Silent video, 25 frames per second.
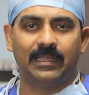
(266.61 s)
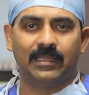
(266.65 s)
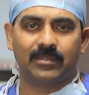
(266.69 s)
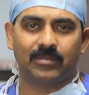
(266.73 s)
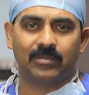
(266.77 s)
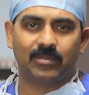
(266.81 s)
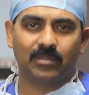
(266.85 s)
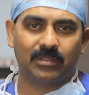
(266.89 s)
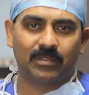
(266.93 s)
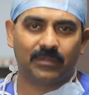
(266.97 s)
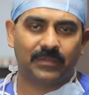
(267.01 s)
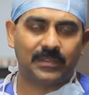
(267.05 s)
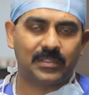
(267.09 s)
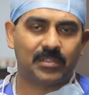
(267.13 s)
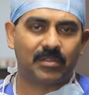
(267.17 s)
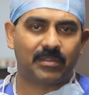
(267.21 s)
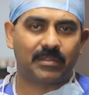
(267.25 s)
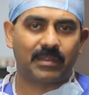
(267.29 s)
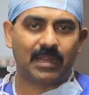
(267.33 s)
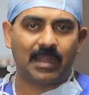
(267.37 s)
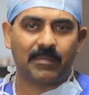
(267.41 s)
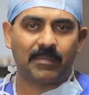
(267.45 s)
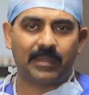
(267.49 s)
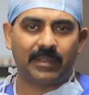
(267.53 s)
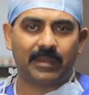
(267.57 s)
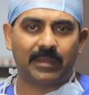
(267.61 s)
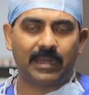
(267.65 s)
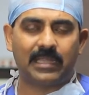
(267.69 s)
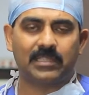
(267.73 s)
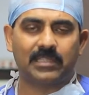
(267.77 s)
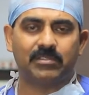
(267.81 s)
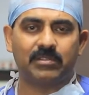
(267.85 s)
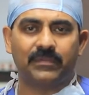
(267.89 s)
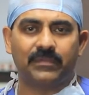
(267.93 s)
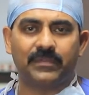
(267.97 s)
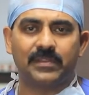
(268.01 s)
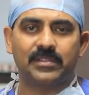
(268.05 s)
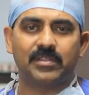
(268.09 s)
So the
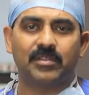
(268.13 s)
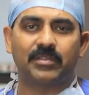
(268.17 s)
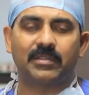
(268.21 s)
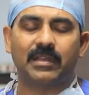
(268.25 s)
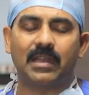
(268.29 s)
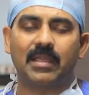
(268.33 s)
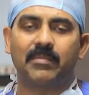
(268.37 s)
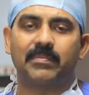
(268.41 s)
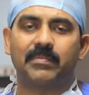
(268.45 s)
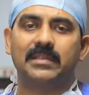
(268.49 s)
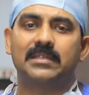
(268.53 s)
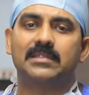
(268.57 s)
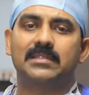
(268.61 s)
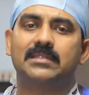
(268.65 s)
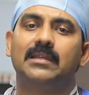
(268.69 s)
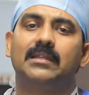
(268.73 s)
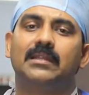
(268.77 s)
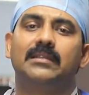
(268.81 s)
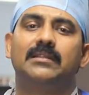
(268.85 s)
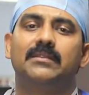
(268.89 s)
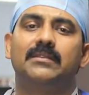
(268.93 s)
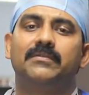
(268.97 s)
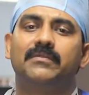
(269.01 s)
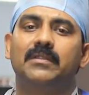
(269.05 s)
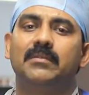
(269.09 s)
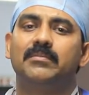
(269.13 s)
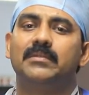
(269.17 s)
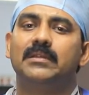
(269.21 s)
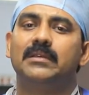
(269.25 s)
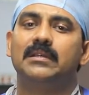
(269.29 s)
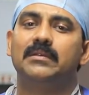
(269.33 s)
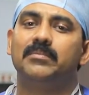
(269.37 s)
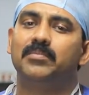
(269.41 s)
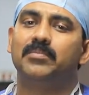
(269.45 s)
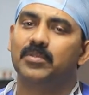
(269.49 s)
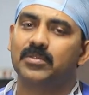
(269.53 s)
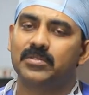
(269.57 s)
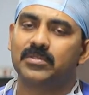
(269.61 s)
gradual physiotherapy is started from
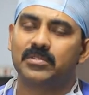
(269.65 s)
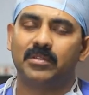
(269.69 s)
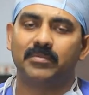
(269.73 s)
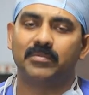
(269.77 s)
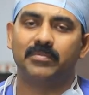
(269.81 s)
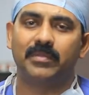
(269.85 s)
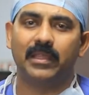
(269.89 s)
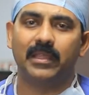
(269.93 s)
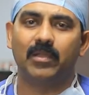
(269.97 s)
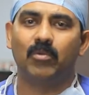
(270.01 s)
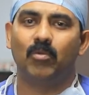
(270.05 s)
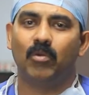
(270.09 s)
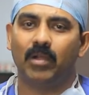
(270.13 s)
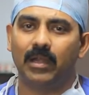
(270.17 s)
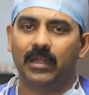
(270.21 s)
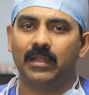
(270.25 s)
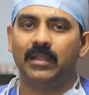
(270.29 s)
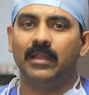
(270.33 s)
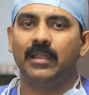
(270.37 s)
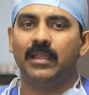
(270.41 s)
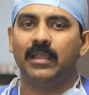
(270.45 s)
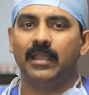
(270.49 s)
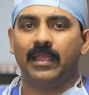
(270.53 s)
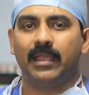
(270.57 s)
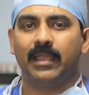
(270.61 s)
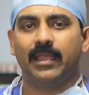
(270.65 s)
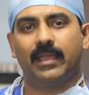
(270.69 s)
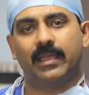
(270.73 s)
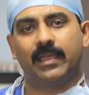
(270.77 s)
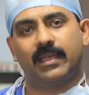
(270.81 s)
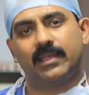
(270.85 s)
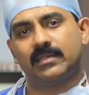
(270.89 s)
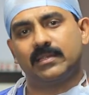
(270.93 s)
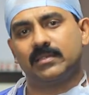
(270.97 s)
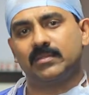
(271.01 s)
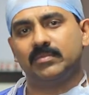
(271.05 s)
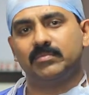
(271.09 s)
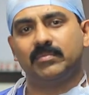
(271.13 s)
the post-op day 1,
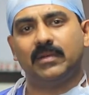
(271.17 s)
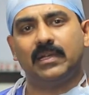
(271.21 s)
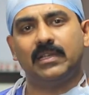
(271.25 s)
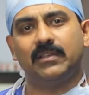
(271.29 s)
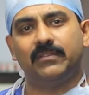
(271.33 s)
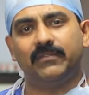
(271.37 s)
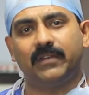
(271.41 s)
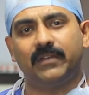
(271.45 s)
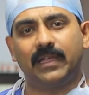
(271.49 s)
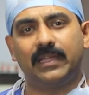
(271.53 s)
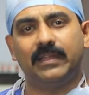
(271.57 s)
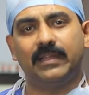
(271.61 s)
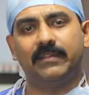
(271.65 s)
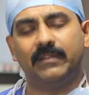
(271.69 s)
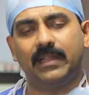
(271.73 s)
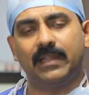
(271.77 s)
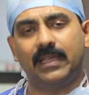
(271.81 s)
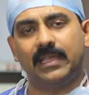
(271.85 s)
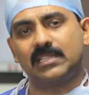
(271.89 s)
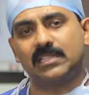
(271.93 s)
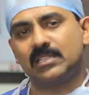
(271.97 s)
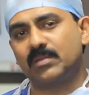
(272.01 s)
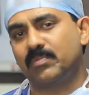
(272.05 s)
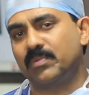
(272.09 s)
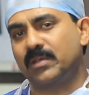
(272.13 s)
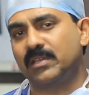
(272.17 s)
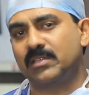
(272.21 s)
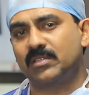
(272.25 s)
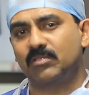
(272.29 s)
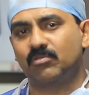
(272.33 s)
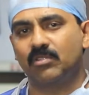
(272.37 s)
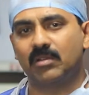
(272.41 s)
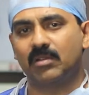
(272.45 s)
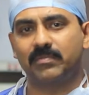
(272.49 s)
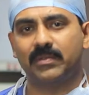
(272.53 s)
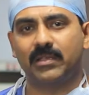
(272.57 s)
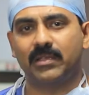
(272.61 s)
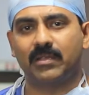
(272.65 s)
and by 5 days the patient
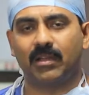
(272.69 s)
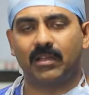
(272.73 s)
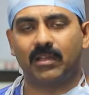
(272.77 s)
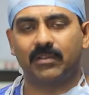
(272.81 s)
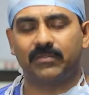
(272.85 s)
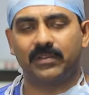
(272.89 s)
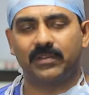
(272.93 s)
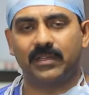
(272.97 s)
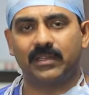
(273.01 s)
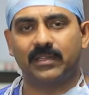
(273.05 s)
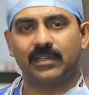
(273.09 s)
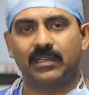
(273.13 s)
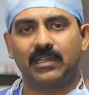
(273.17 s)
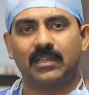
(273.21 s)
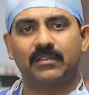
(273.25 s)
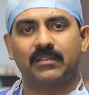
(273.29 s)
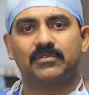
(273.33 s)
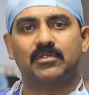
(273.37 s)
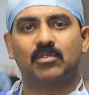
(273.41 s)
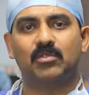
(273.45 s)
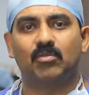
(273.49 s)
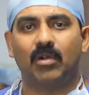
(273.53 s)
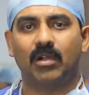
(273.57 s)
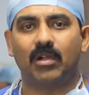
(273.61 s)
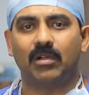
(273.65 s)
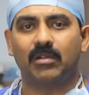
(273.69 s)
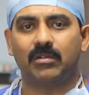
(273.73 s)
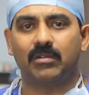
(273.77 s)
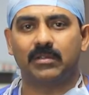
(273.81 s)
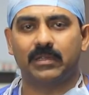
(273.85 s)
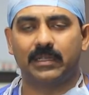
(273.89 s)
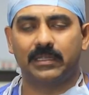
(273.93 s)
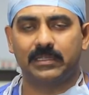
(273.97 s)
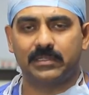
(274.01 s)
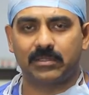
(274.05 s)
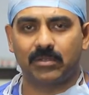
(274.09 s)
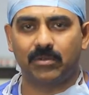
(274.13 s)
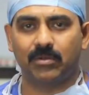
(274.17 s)
will be confident enough to walk on
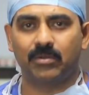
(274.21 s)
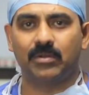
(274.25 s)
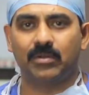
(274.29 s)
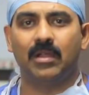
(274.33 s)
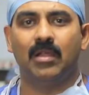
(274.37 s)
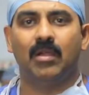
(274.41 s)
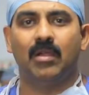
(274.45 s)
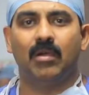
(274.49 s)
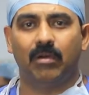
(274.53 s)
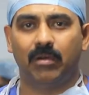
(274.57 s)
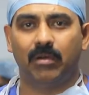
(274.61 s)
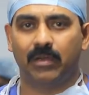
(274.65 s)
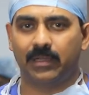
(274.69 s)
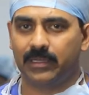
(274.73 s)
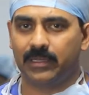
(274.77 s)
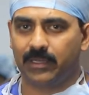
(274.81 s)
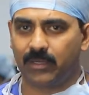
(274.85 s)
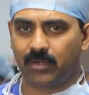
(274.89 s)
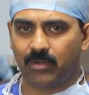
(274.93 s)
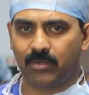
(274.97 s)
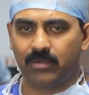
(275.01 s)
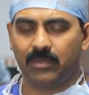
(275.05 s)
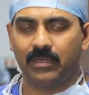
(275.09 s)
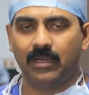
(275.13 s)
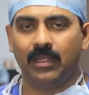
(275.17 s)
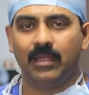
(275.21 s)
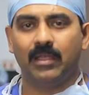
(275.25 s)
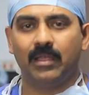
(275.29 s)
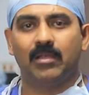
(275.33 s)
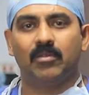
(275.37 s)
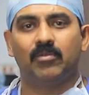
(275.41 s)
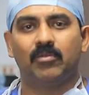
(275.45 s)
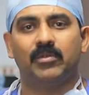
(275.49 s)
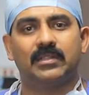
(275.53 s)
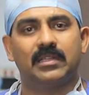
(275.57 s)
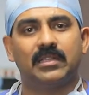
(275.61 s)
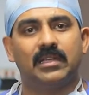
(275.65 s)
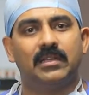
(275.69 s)
his own or her own
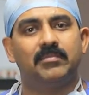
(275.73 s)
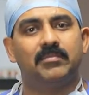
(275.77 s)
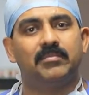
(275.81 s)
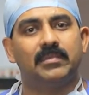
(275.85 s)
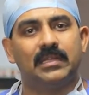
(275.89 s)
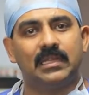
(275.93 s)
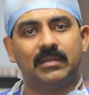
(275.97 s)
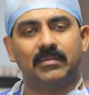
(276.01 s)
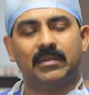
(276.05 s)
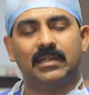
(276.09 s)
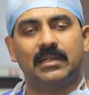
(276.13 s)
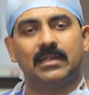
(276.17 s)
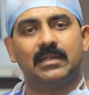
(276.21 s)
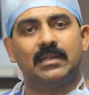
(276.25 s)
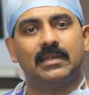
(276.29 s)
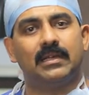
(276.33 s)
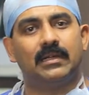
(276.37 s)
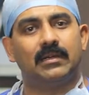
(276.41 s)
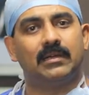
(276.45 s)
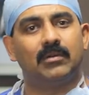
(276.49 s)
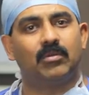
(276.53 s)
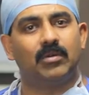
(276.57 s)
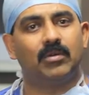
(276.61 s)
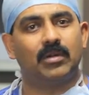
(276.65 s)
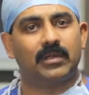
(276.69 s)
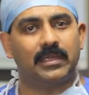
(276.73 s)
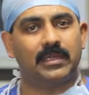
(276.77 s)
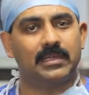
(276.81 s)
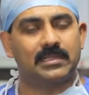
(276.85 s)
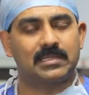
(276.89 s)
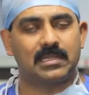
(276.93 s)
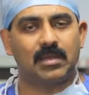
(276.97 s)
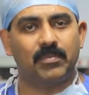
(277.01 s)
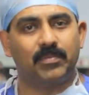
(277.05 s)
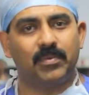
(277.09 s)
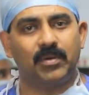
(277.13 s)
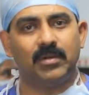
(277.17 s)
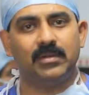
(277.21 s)
with a minimal walking
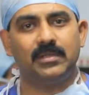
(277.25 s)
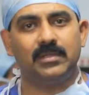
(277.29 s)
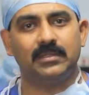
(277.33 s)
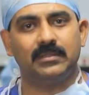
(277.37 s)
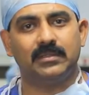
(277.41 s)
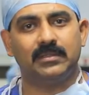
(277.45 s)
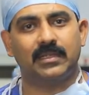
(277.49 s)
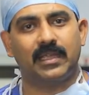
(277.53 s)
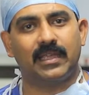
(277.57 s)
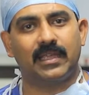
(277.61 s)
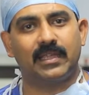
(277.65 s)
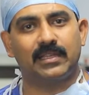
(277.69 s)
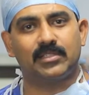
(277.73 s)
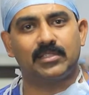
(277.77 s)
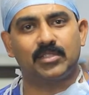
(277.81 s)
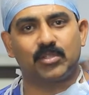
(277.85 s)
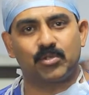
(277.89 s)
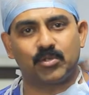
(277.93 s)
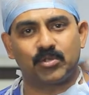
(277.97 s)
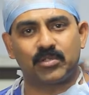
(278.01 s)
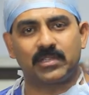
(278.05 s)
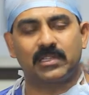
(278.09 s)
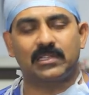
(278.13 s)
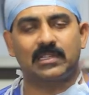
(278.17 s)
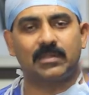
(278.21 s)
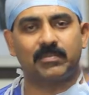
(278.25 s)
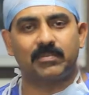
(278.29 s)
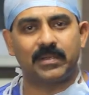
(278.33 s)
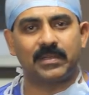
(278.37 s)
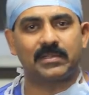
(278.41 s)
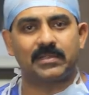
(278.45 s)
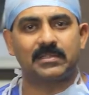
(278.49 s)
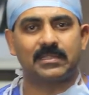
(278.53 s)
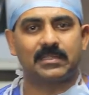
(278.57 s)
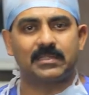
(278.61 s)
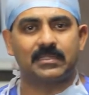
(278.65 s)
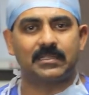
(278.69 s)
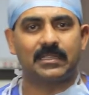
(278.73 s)
support, and usually the
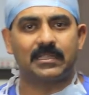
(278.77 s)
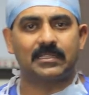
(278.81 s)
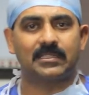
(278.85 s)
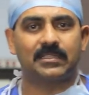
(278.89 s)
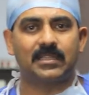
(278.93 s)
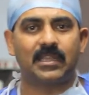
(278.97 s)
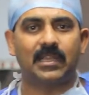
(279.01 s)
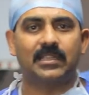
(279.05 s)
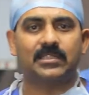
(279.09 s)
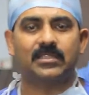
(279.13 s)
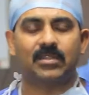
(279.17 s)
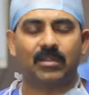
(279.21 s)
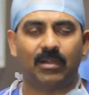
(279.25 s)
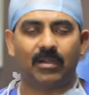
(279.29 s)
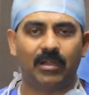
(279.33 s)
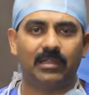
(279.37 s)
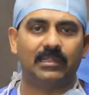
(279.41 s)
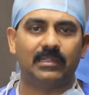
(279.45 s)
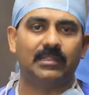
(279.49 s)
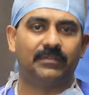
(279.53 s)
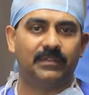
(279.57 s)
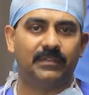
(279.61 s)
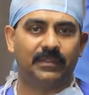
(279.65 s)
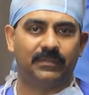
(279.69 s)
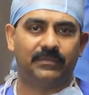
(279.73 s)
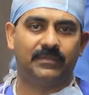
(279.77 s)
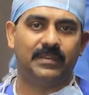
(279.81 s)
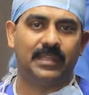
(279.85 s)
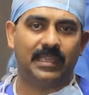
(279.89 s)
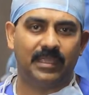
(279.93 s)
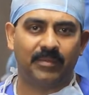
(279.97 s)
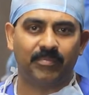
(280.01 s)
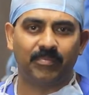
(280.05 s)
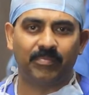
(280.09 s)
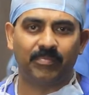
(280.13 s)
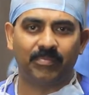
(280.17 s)
patient is discharged on the 5th day